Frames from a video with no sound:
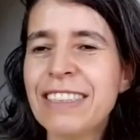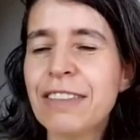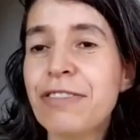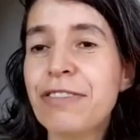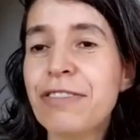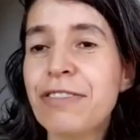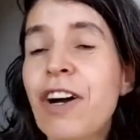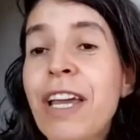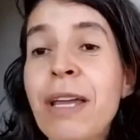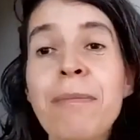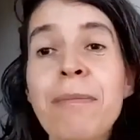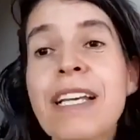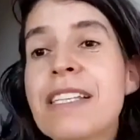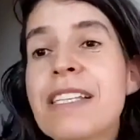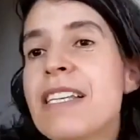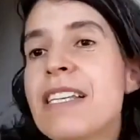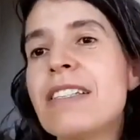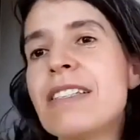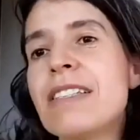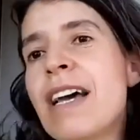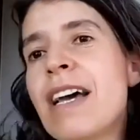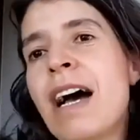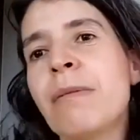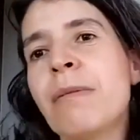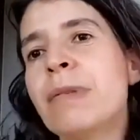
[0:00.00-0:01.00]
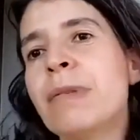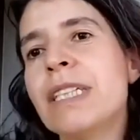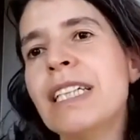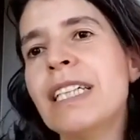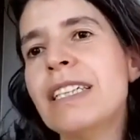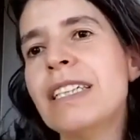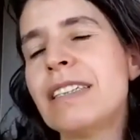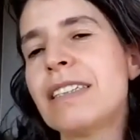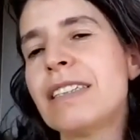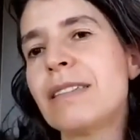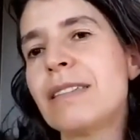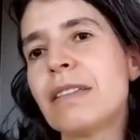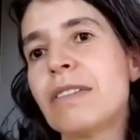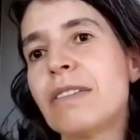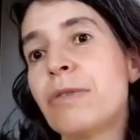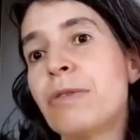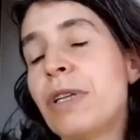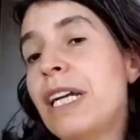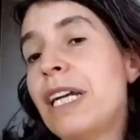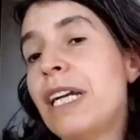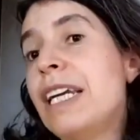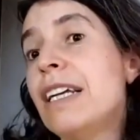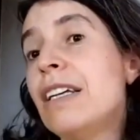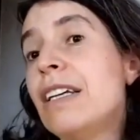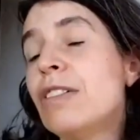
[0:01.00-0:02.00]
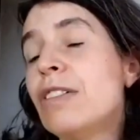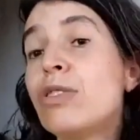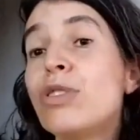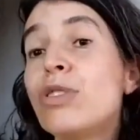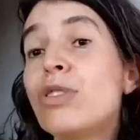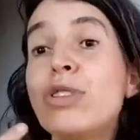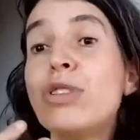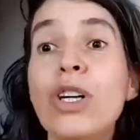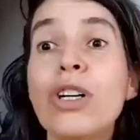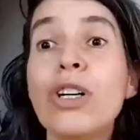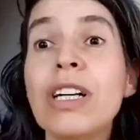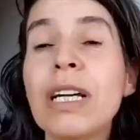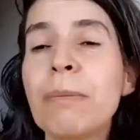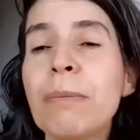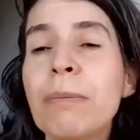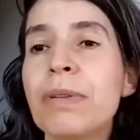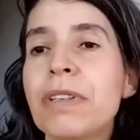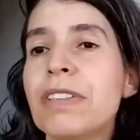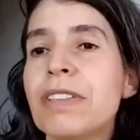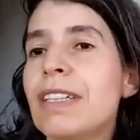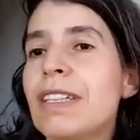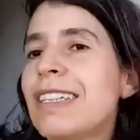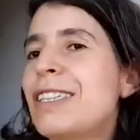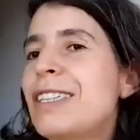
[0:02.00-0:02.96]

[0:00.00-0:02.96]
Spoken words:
for him, I think the harmony is really so important,